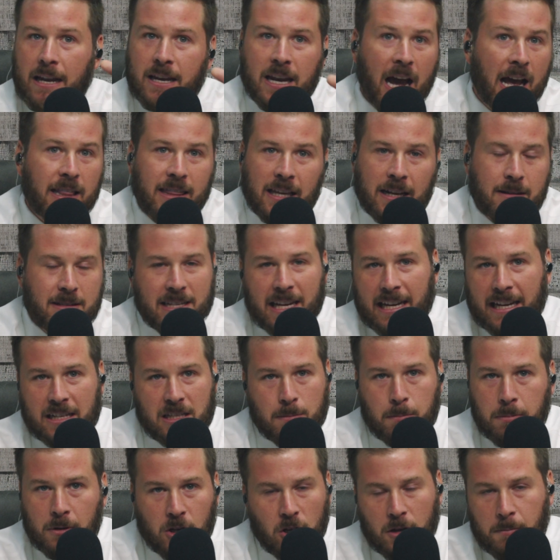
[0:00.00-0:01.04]
Not that I'm saying it's
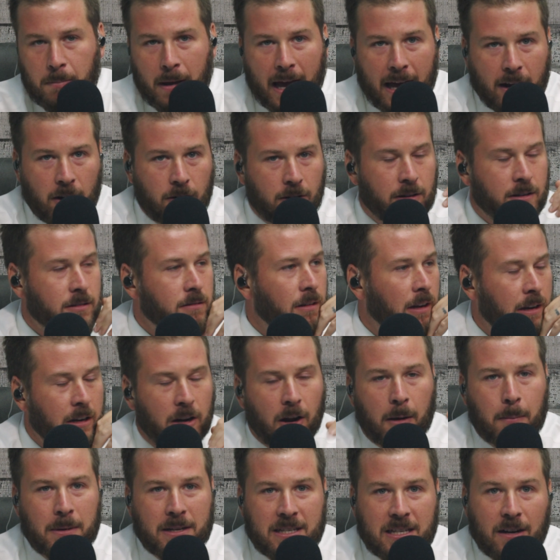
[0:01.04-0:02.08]
good, bad, or
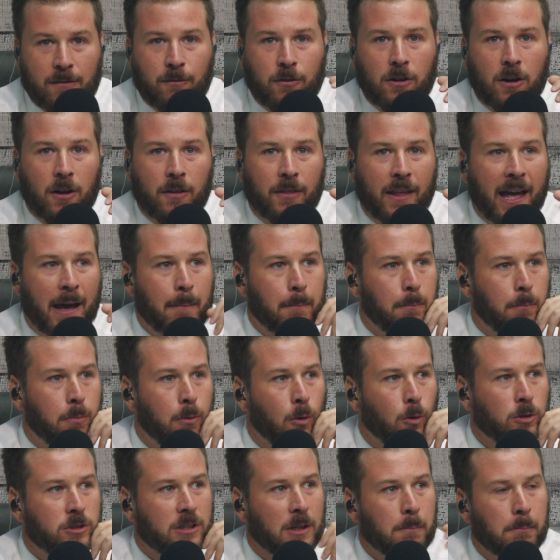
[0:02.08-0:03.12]
I'm indifferent on that
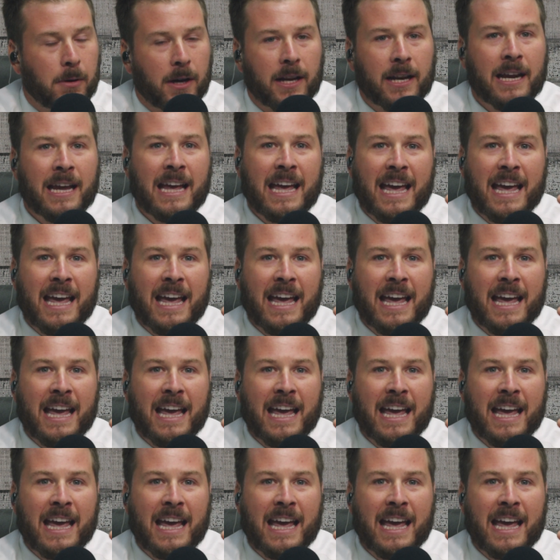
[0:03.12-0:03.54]
portion, but